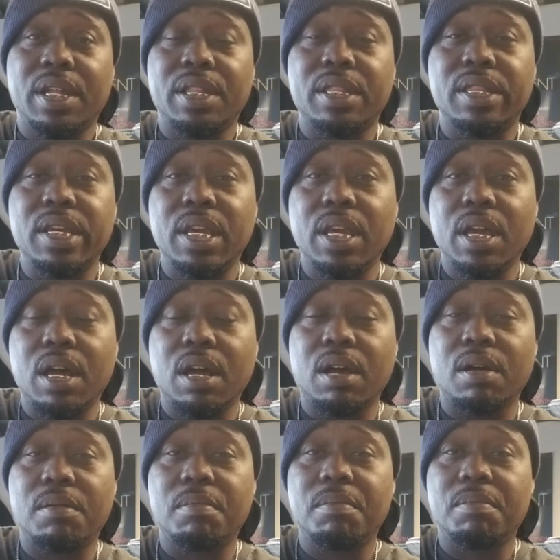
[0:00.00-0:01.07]
the
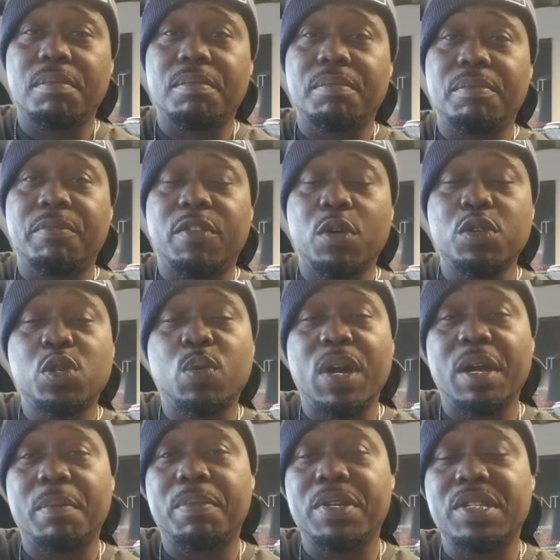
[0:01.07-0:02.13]
um,
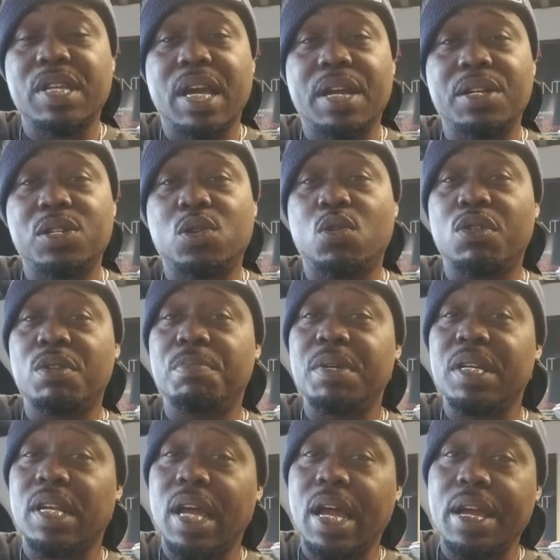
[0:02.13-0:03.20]
Volkswagen Passat is going to
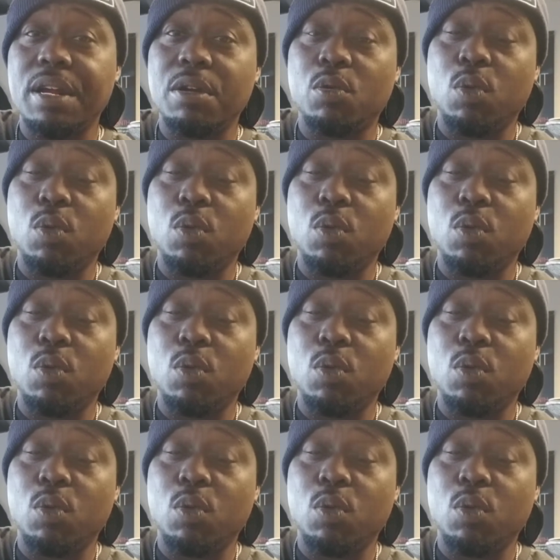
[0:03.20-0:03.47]
be lighter.